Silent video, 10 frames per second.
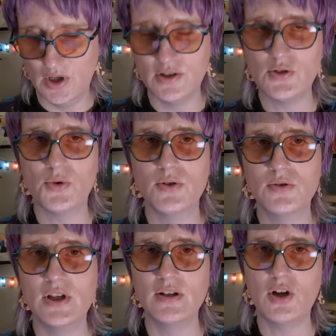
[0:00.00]
I also
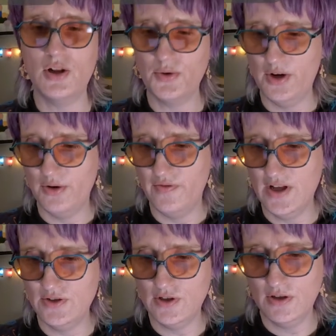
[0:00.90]
rode uh, Colorado
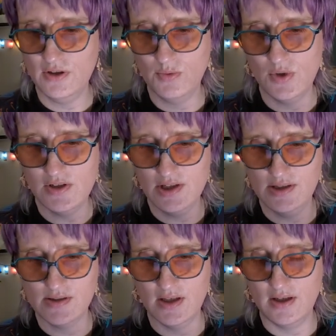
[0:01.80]
Adventure, which
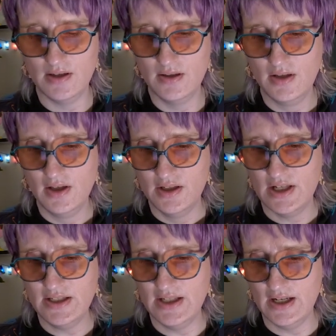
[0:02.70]
is a
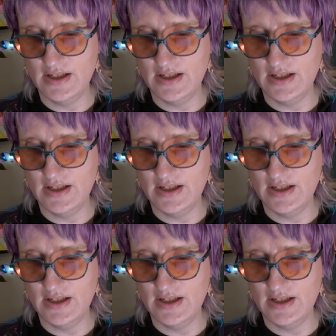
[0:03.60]
nineteen